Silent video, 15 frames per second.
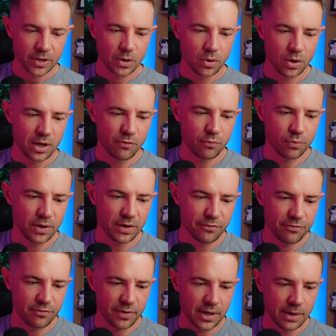
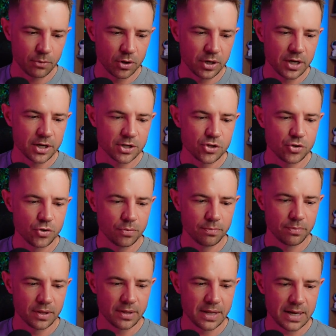If I'm going to assume
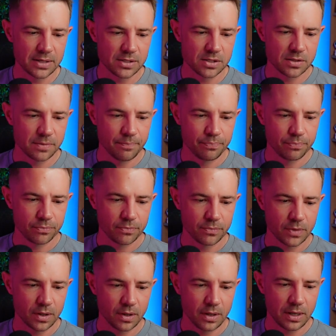that that's
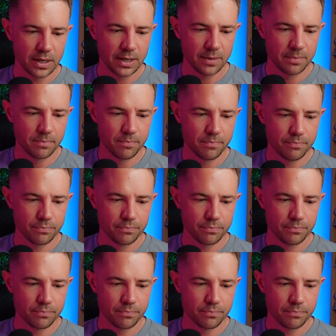um,